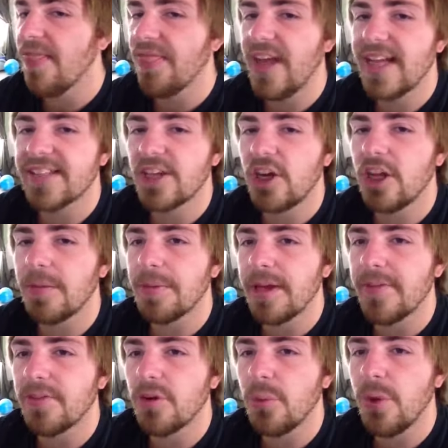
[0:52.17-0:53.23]
That's all I'm
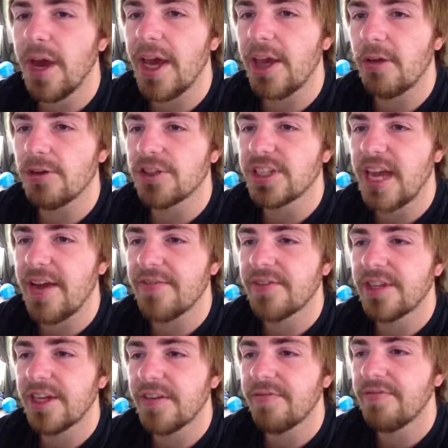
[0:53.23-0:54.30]
giving away. You'll just have
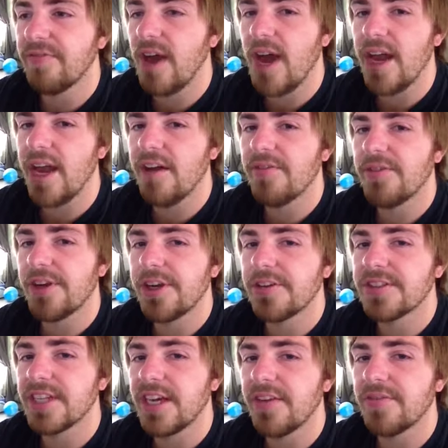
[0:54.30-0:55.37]
to find out for
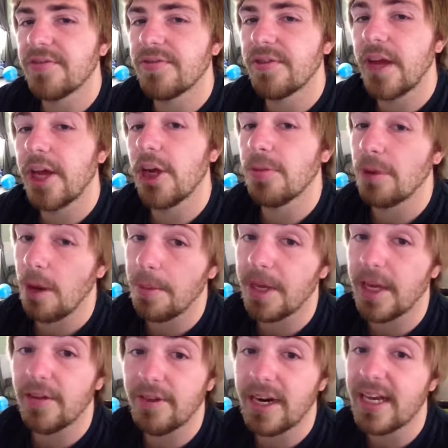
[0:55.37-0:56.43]
yourself, and you're probably
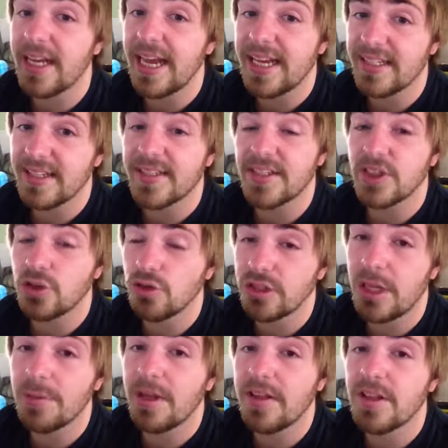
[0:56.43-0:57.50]
getting ready to guess because as soon as
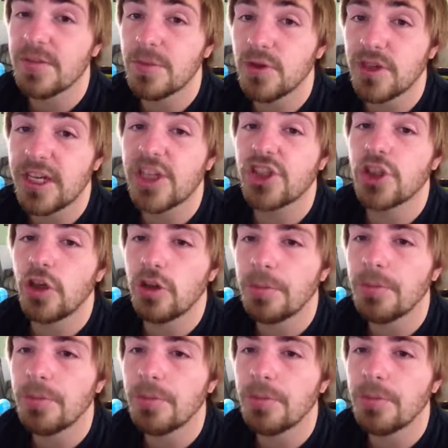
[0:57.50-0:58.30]
I play this music and show the